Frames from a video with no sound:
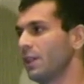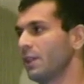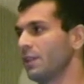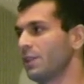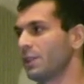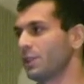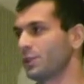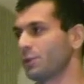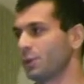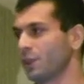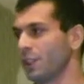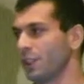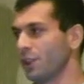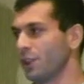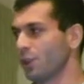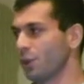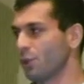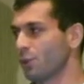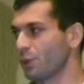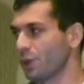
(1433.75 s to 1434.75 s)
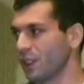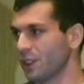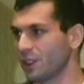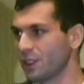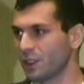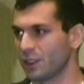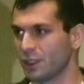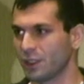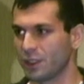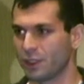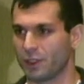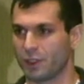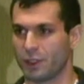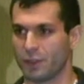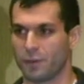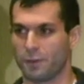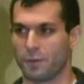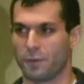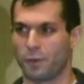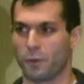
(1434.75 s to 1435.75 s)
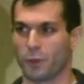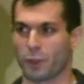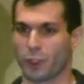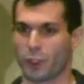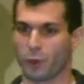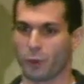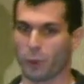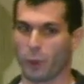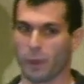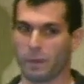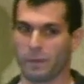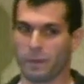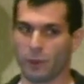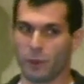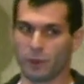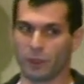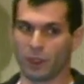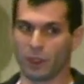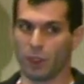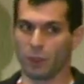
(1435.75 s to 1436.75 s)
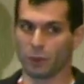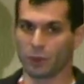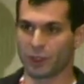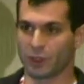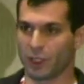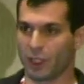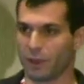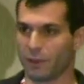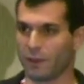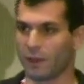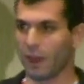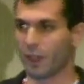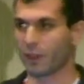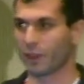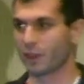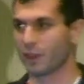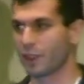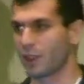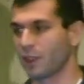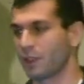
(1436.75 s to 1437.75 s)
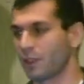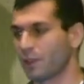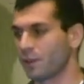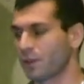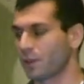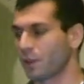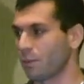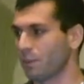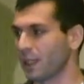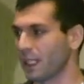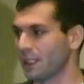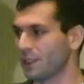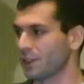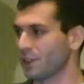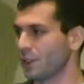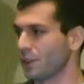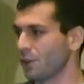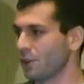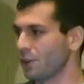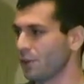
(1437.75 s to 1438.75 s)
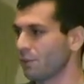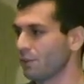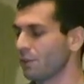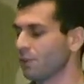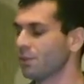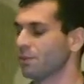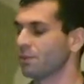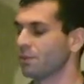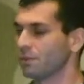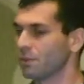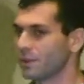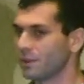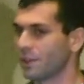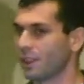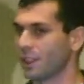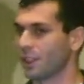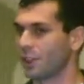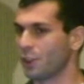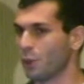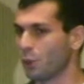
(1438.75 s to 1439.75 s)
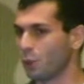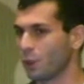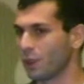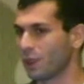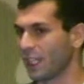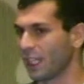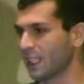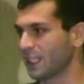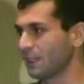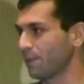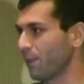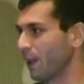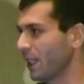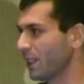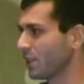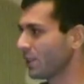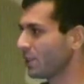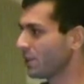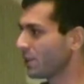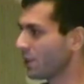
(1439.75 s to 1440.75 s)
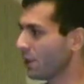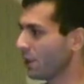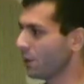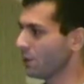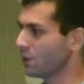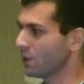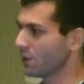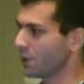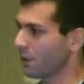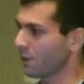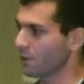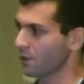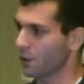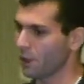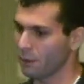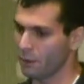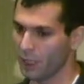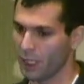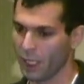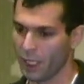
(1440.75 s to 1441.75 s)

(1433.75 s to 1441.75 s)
There's really no reason for your web view to load stuff other than from places that you would expect to load stuff from.